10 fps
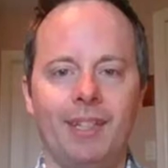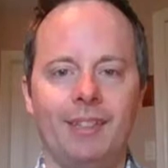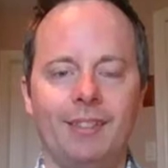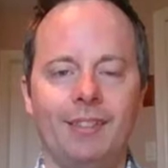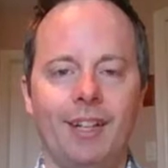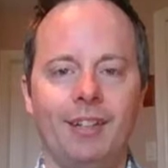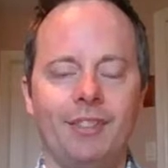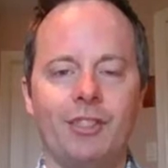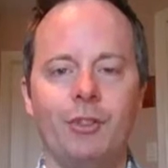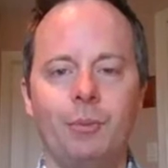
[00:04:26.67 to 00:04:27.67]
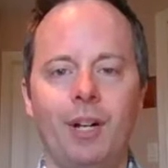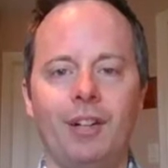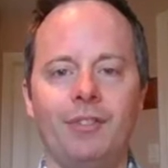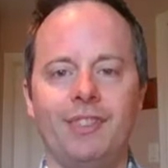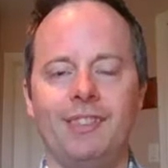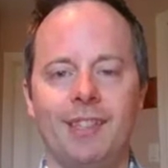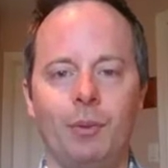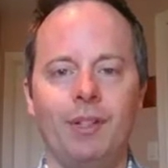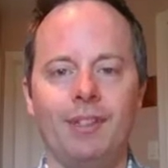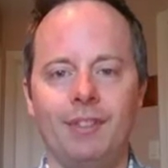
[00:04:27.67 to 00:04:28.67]
Ivan Shumkov. He's
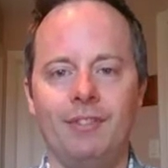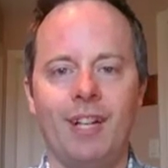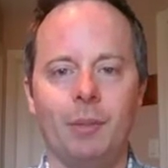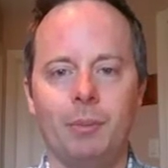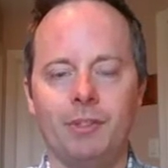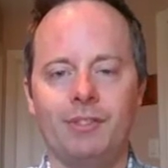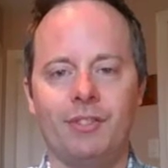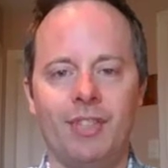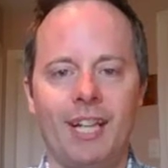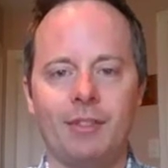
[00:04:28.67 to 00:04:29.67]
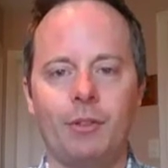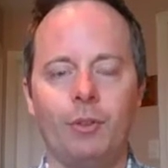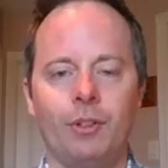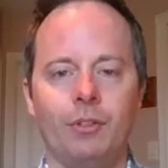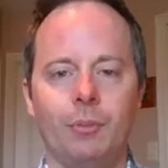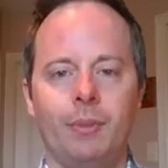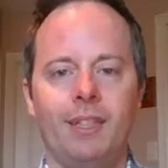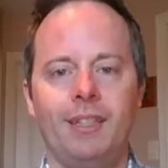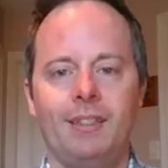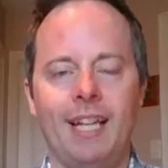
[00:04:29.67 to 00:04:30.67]
one of the developers for Dash core group,
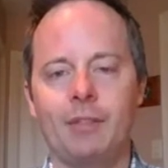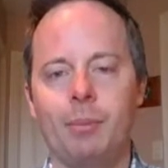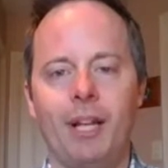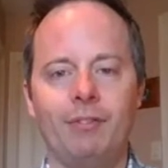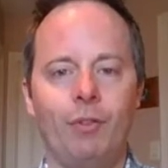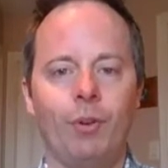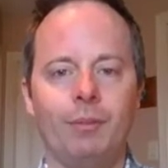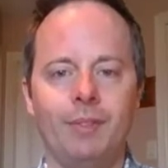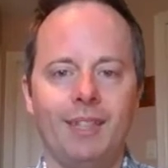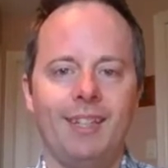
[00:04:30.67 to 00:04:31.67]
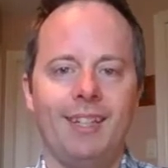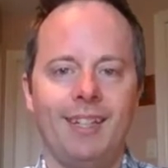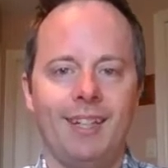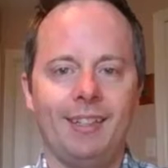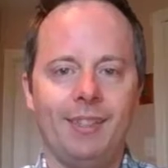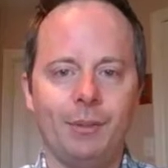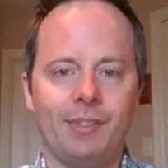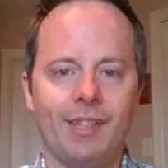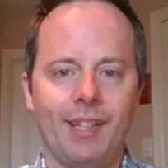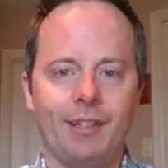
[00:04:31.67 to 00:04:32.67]
Dash platform. And he
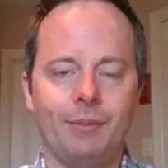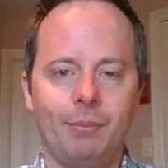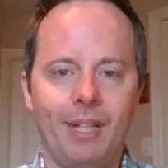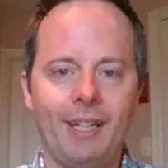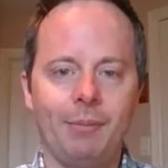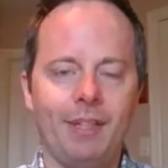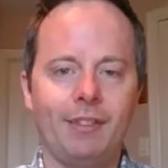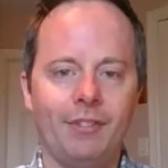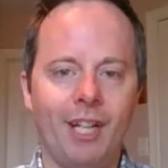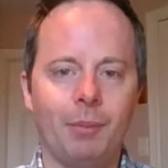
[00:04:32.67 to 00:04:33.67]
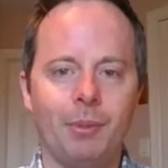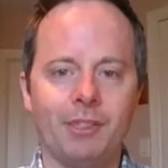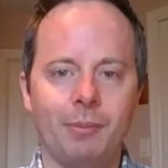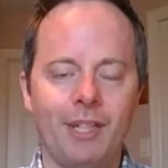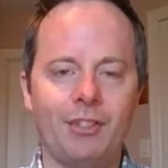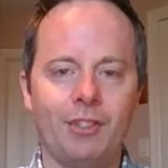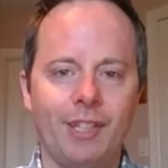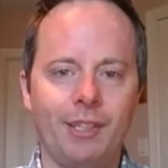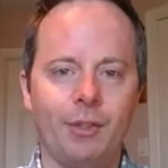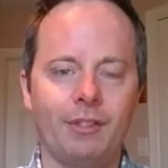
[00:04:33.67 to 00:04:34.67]
was saying, hey, developers, make
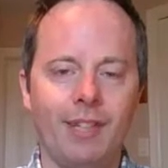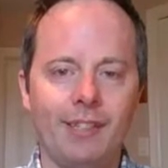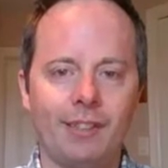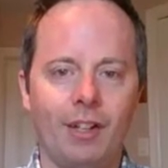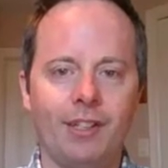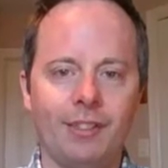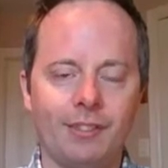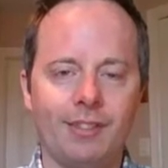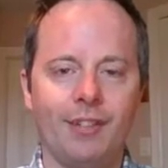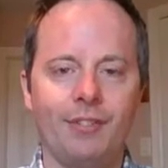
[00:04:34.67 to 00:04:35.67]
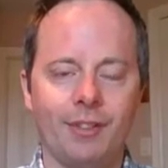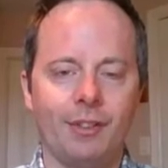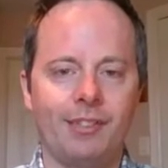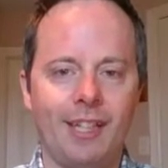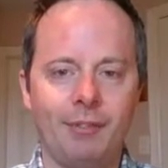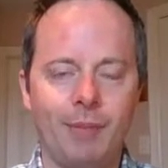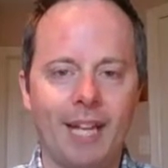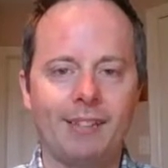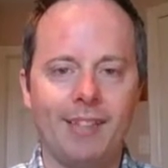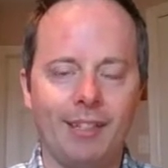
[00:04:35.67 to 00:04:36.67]
sure that you erase all your stuff or
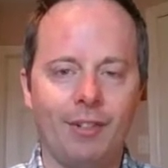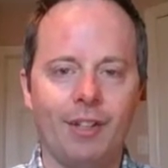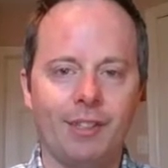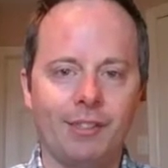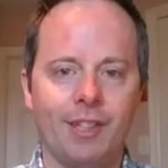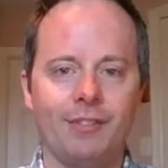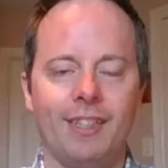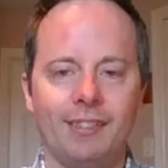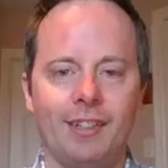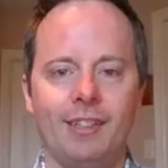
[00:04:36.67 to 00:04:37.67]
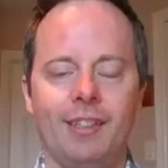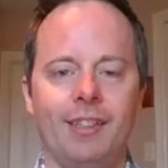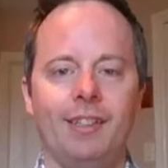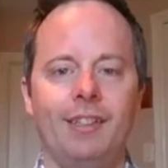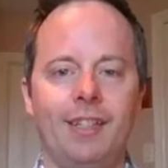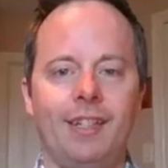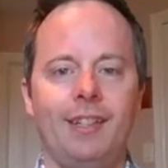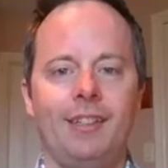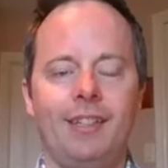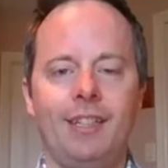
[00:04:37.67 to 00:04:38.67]
backsave all your stuff that's on the
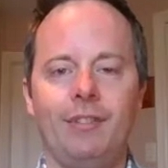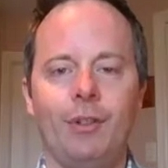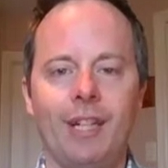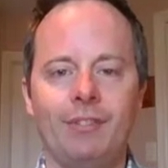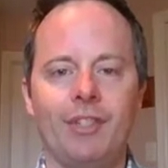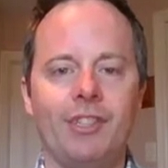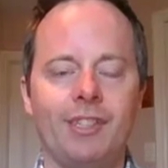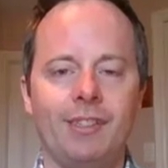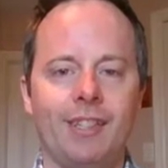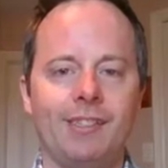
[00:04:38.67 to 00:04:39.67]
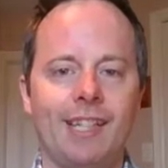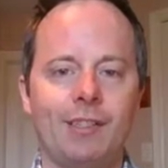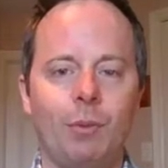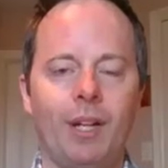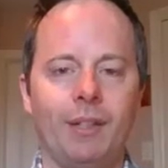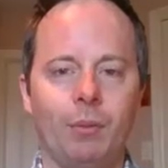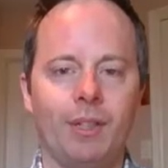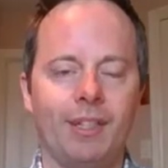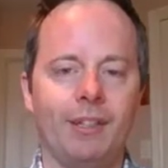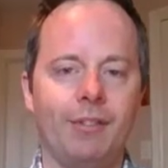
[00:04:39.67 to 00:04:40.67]
EvoNet version, because guess what?
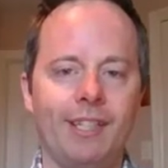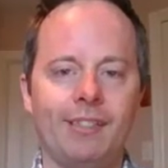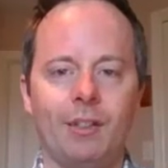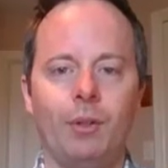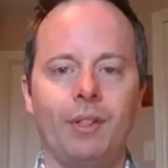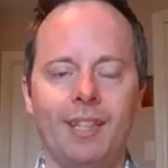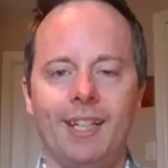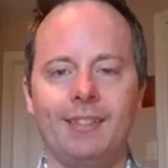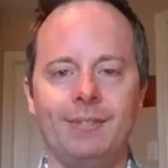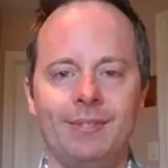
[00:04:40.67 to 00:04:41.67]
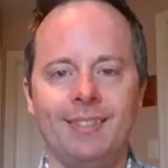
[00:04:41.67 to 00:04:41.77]
We're going to erase the whole thing.